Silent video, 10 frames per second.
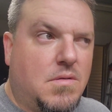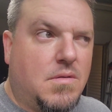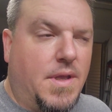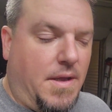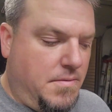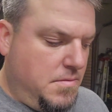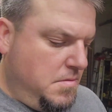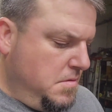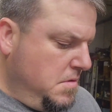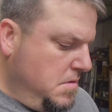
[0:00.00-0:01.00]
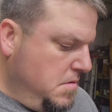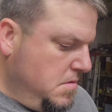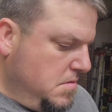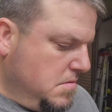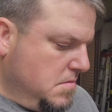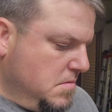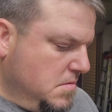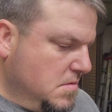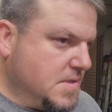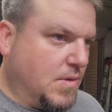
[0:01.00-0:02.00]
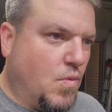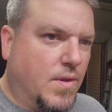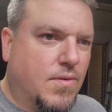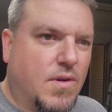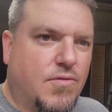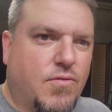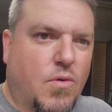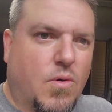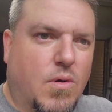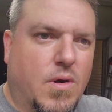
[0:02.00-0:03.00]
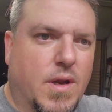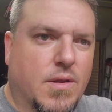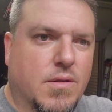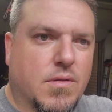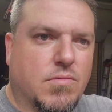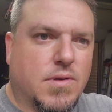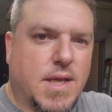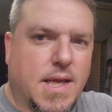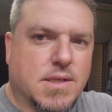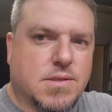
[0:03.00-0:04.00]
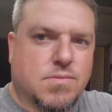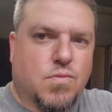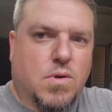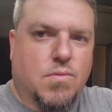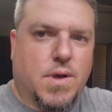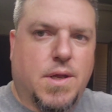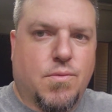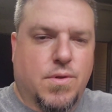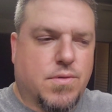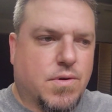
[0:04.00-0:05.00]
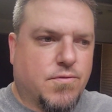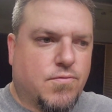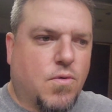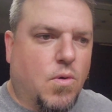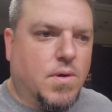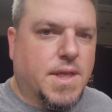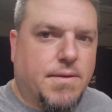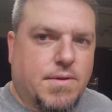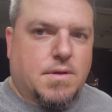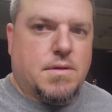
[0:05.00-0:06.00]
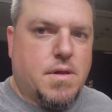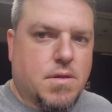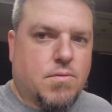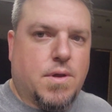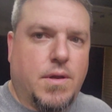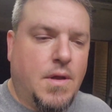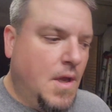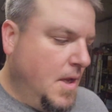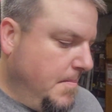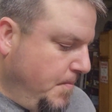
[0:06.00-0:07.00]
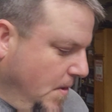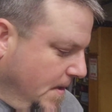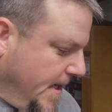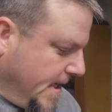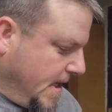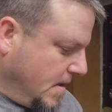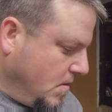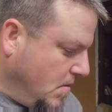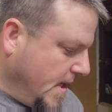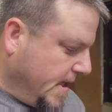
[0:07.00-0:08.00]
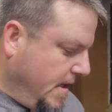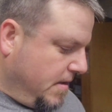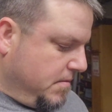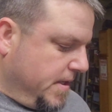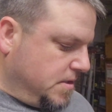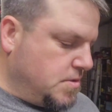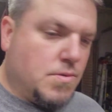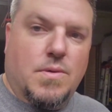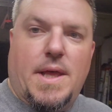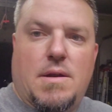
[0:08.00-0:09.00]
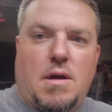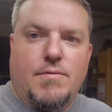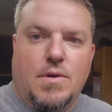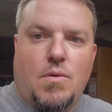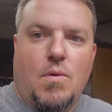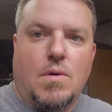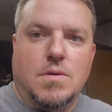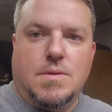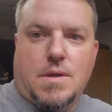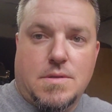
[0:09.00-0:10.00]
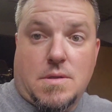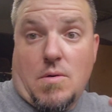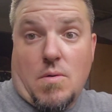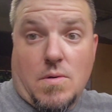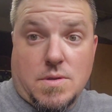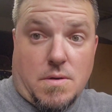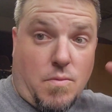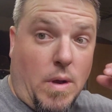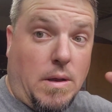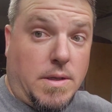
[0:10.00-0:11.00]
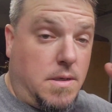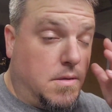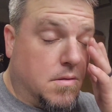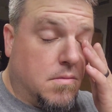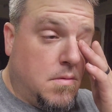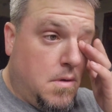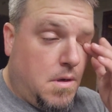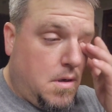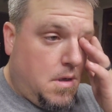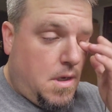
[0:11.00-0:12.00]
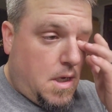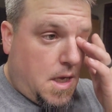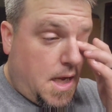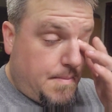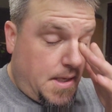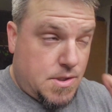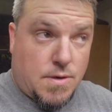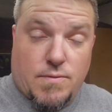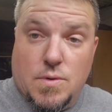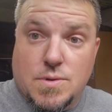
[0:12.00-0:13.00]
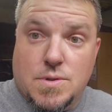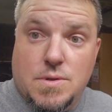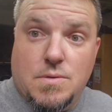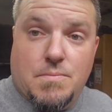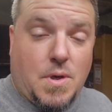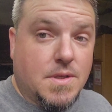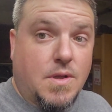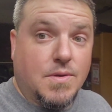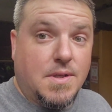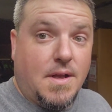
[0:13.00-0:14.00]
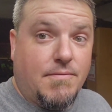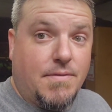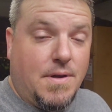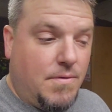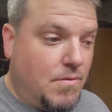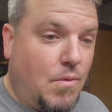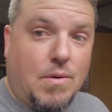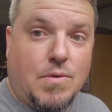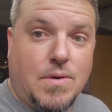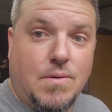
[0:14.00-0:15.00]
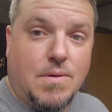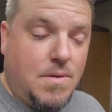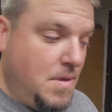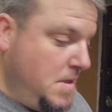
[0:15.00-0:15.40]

Yeah, it's like 134 and 3/8 one way, 134 even the other way. But I can't like true that off the corners because the corners are welded, and I'm not sure if those are true, but it's close enough for what we're doing.